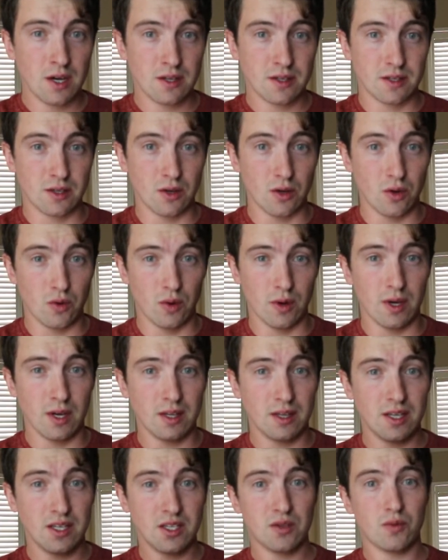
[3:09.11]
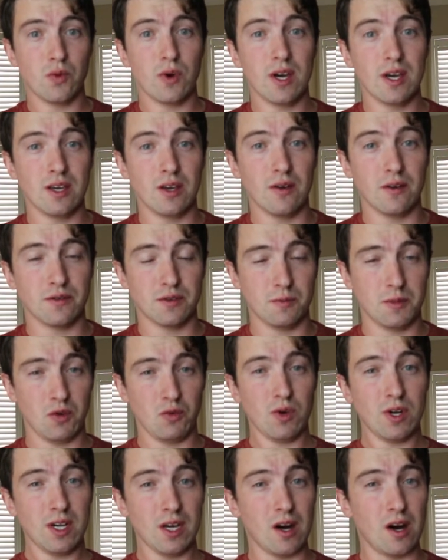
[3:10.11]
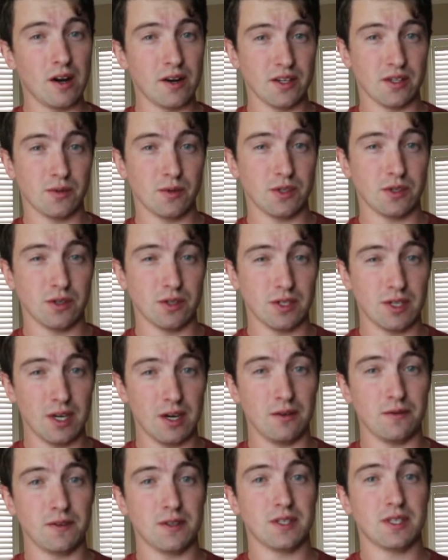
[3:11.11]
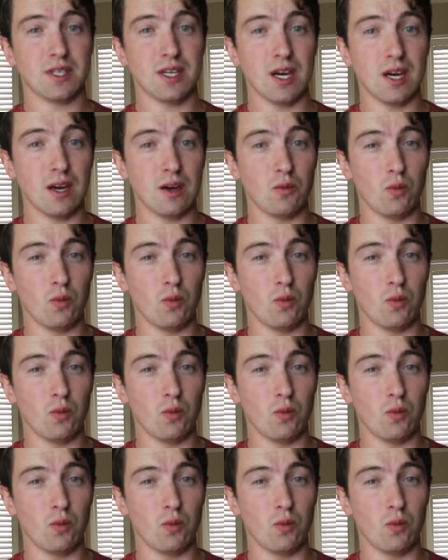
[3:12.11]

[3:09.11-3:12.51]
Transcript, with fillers: So in this way, you have to be really honest with yourself and say,